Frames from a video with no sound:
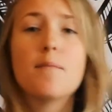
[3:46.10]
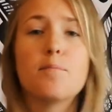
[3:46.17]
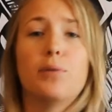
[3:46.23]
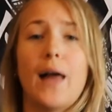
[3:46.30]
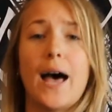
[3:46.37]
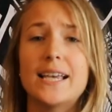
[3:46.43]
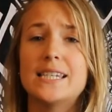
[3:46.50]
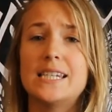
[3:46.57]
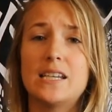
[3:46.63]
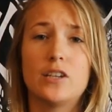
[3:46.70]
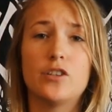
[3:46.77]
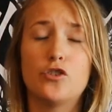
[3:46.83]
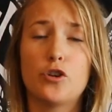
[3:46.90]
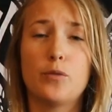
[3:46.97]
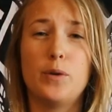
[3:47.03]
Plastic
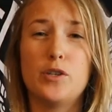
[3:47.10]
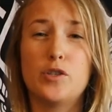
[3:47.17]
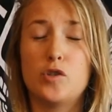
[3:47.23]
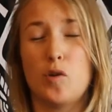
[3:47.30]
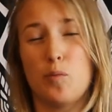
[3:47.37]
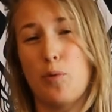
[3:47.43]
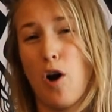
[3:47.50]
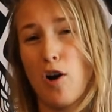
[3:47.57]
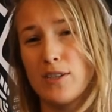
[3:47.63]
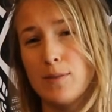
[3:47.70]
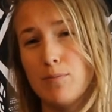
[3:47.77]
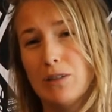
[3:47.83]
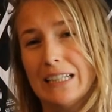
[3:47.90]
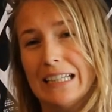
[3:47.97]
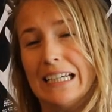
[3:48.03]
contributes to
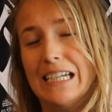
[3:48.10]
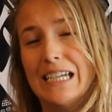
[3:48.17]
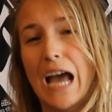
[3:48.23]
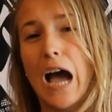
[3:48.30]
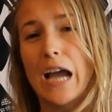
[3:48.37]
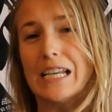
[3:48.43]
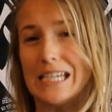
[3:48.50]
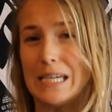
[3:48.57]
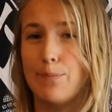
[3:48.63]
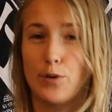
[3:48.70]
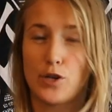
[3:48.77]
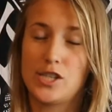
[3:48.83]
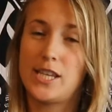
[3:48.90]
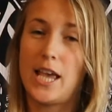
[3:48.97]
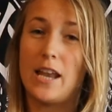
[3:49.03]
approximately
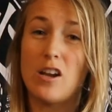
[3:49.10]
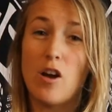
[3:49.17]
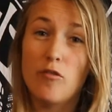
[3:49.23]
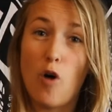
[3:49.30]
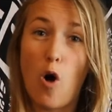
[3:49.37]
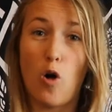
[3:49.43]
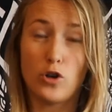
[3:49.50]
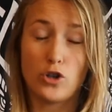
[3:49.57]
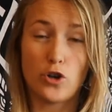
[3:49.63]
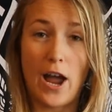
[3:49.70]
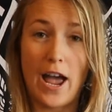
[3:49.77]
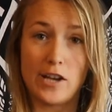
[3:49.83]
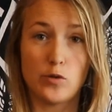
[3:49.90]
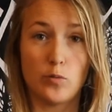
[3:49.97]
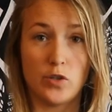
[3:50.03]
90% of all
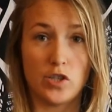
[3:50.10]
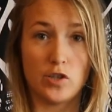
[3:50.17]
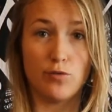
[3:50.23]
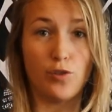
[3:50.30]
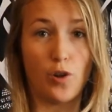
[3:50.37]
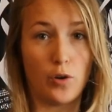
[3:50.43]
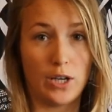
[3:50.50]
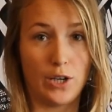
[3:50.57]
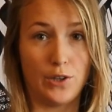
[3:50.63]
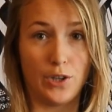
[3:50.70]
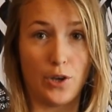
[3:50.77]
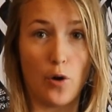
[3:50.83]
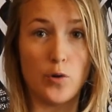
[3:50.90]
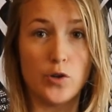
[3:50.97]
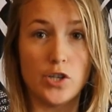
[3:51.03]
trash which is floating in
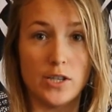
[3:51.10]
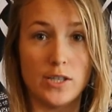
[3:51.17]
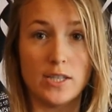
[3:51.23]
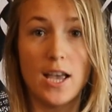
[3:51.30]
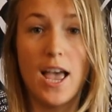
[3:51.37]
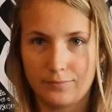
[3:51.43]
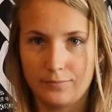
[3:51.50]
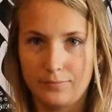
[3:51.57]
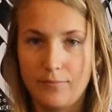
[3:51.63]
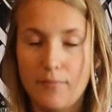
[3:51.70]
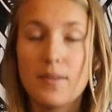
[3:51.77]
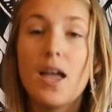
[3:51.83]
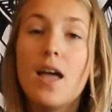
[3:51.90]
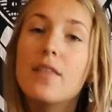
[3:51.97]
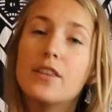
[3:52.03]
the oceans.
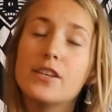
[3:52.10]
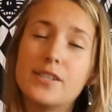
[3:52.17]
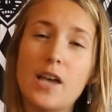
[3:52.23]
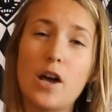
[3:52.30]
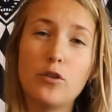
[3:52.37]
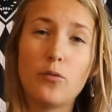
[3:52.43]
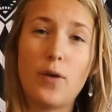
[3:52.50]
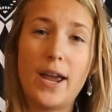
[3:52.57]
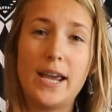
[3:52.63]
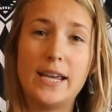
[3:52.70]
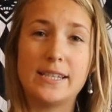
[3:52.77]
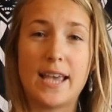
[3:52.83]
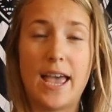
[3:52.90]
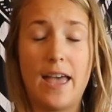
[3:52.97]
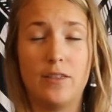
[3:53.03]
The sun
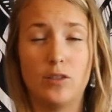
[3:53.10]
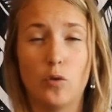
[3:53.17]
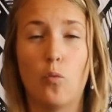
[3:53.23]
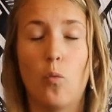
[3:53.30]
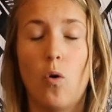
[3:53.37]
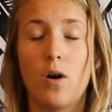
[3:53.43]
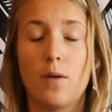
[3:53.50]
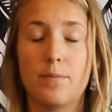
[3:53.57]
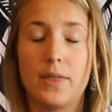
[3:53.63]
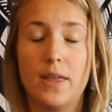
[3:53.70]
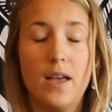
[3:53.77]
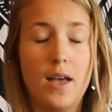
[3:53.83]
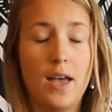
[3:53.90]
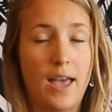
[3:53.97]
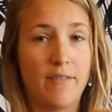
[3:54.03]
rays and the warmth
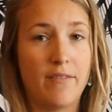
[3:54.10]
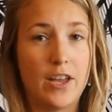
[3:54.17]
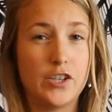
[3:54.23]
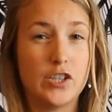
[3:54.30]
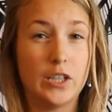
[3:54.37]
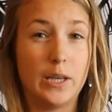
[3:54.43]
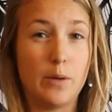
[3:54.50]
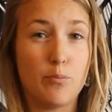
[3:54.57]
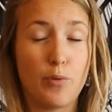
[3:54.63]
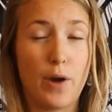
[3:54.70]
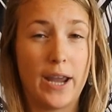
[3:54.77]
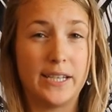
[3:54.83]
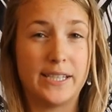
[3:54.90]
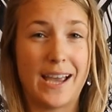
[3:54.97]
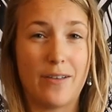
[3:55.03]
eventually
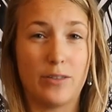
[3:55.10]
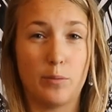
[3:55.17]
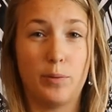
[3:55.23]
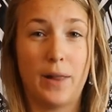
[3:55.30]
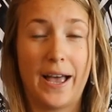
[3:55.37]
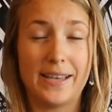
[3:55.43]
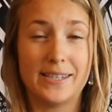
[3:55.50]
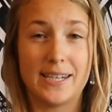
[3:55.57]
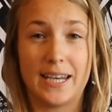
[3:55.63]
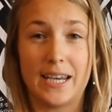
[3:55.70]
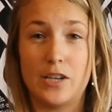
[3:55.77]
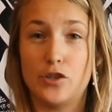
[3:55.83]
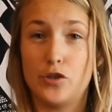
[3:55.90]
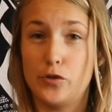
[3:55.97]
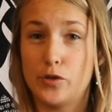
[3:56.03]
break down the plastic
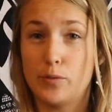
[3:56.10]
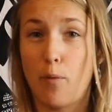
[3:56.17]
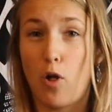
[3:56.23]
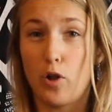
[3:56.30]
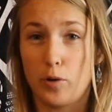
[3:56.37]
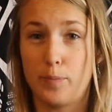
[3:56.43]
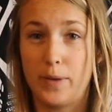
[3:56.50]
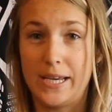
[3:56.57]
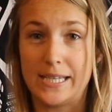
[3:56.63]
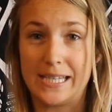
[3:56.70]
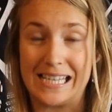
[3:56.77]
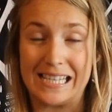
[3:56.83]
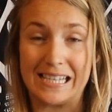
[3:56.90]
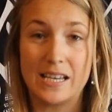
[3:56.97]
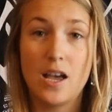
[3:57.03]
into smaller
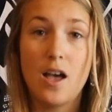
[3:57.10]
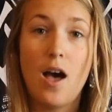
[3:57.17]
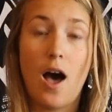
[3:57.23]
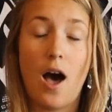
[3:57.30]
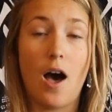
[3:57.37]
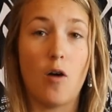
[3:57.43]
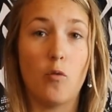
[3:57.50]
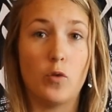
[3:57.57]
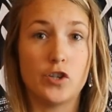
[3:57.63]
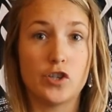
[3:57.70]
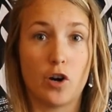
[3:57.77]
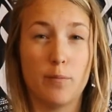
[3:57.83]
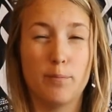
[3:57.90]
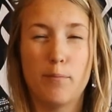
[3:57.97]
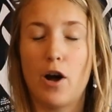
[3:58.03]
pieces, uh, which
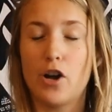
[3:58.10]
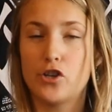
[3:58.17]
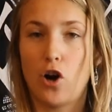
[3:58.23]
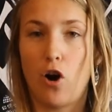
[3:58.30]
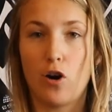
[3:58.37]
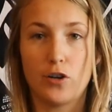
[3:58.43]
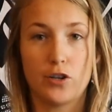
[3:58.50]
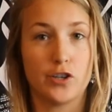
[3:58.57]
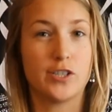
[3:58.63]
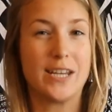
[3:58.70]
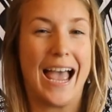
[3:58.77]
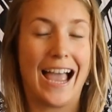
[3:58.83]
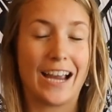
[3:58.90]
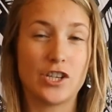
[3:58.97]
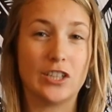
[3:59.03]
are much harder to
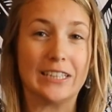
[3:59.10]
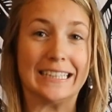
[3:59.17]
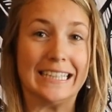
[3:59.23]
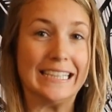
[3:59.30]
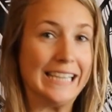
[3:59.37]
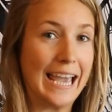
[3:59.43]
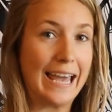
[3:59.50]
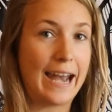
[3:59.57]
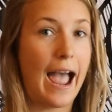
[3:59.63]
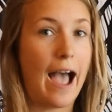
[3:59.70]
actually get